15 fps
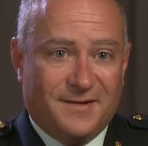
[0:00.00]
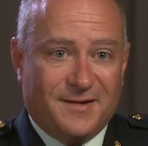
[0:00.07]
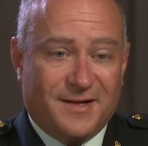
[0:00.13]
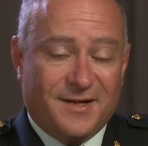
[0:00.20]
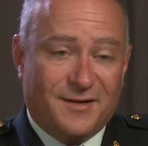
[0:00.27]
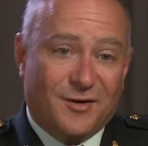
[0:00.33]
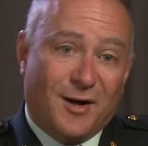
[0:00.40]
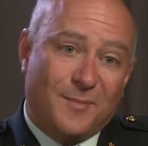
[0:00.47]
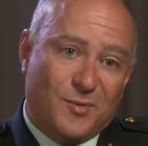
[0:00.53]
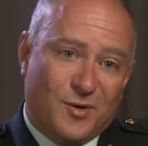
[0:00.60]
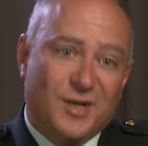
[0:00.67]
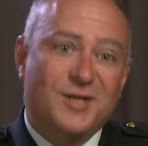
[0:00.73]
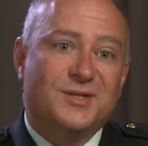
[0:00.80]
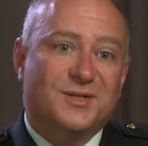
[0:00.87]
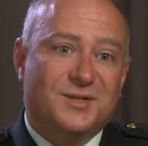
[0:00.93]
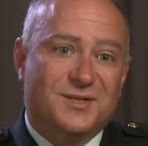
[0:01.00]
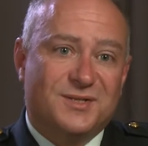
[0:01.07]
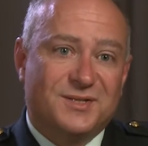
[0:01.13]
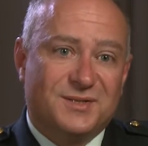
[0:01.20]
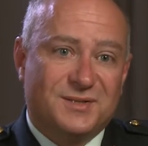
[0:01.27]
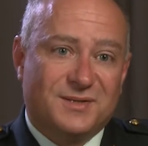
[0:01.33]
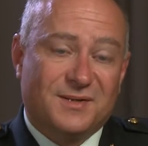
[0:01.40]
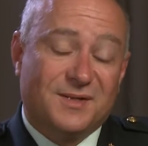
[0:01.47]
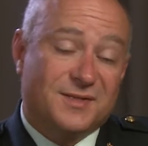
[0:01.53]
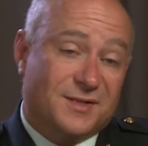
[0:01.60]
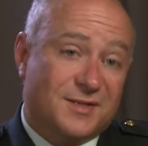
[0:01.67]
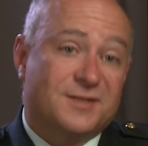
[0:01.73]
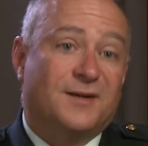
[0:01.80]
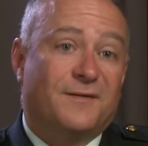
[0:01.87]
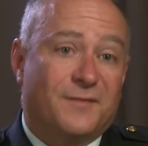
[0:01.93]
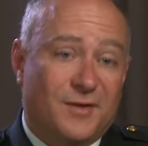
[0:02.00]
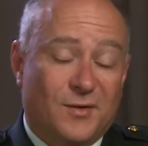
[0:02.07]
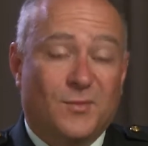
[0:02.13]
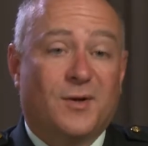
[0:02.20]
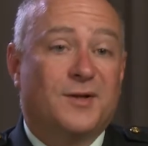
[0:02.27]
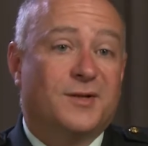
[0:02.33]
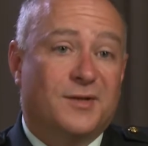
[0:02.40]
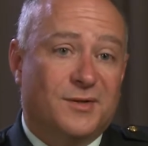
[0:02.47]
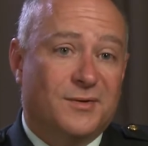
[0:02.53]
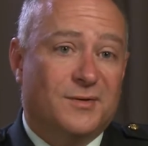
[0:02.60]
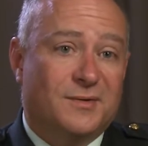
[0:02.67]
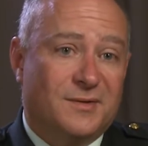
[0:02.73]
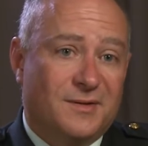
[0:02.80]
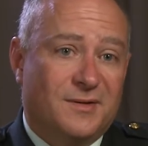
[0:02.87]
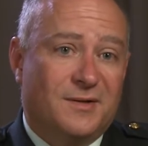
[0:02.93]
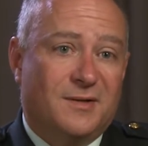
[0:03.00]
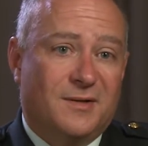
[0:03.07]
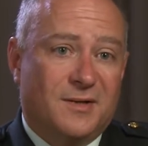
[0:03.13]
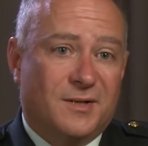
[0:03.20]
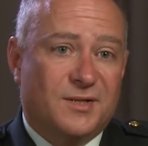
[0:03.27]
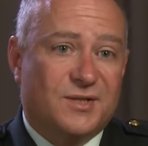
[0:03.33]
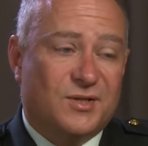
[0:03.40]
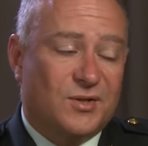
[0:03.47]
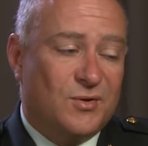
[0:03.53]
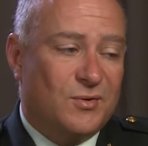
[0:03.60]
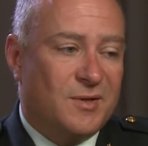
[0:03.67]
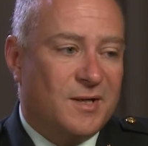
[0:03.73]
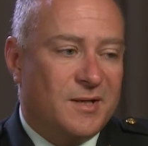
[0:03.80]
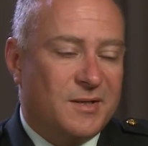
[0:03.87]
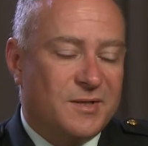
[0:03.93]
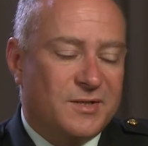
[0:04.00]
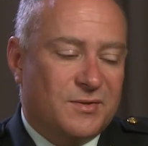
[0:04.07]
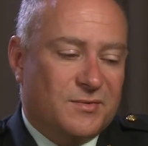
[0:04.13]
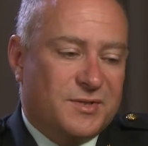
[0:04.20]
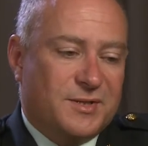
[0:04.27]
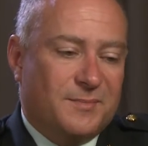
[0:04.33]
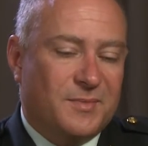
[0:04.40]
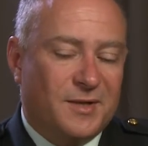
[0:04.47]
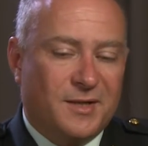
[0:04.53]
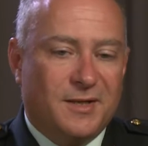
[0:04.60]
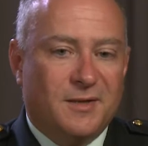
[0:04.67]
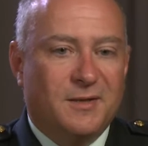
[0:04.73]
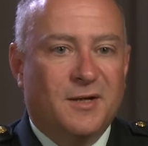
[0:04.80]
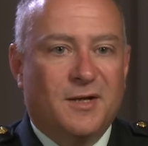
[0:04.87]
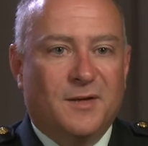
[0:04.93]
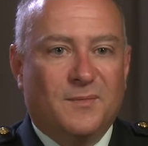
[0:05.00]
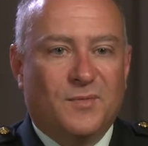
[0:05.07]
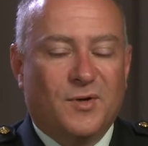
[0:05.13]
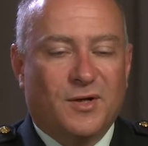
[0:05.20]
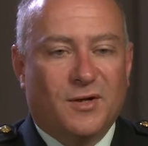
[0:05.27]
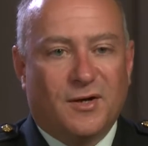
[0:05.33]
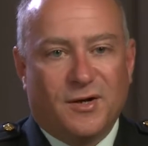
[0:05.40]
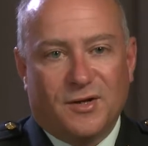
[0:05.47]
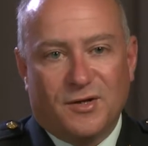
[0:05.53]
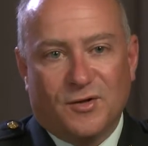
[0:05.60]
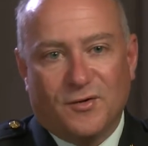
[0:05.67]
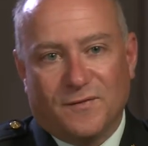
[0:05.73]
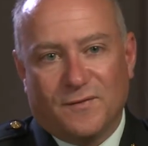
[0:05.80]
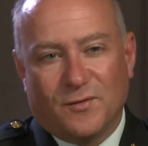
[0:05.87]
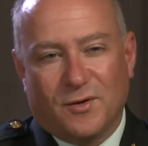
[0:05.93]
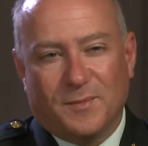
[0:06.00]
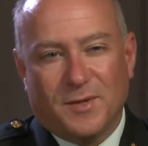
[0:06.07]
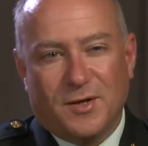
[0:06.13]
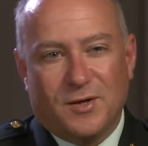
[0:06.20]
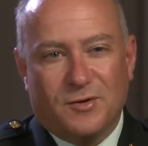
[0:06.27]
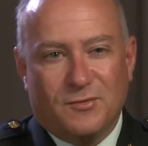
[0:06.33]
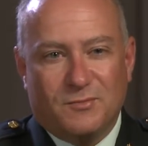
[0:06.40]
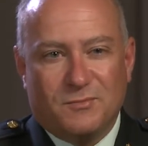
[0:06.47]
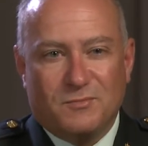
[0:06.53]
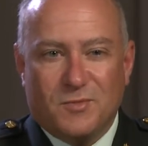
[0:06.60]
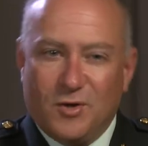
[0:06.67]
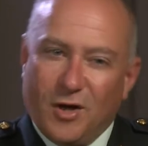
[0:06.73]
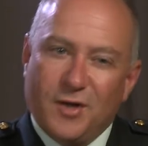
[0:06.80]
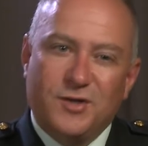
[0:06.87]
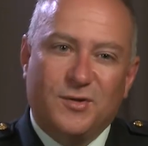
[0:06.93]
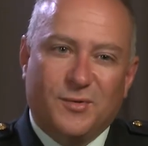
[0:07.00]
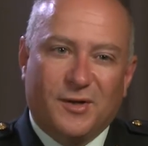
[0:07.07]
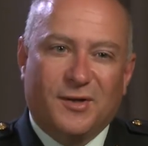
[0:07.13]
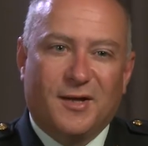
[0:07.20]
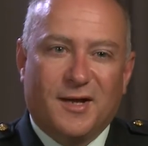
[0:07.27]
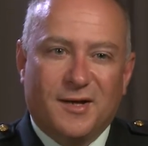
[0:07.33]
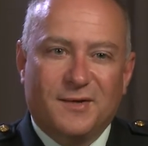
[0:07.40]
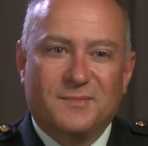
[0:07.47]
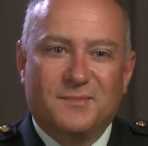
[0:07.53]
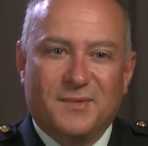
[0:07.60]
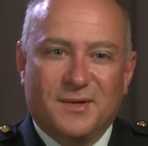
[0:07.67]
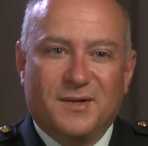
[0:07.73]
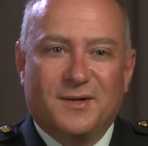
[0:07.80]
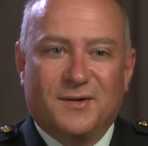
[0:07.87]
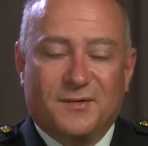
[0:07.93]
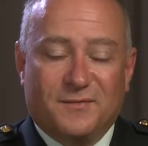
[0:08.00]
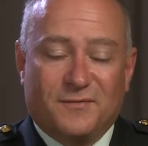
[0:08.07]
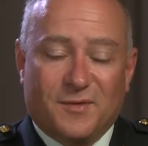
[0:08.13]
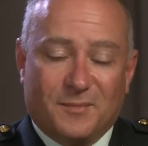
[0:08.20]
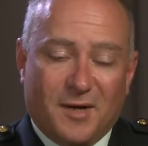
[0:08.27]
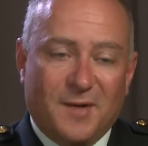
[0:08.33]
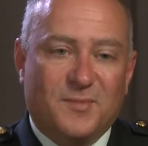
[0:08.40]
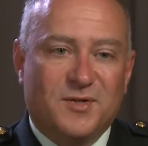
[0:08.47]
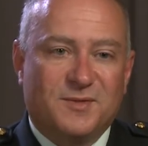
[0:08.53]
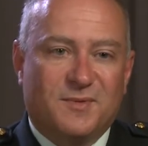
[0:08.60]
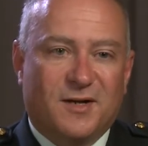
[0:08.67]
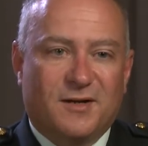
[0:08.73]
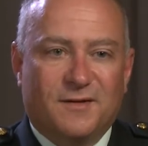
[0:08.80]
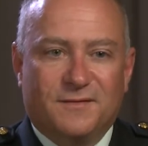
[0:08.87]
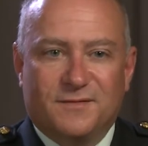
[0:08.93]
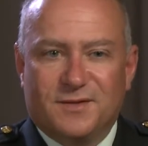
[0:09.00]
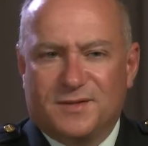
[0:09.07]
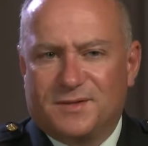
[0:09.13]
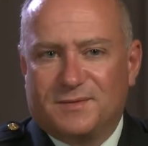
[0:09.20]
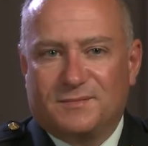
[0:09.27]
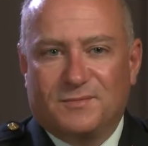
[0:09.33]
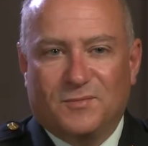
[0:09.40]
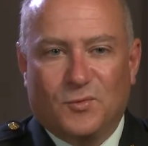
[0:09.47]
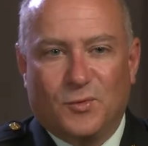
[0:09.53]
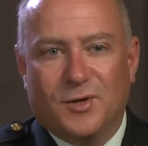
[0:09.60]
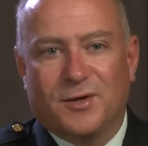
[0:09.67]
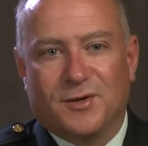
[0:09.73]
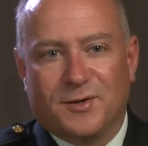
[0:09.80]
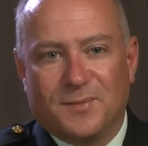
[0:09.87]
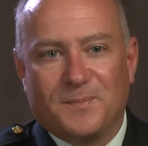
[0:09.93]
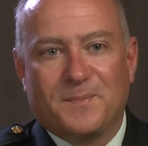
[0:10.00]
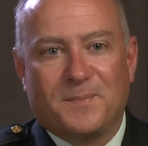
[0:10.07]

and operations is the stuff that you want to do. So so simply putting on a uniform and not doing that, from my perspective, is weird.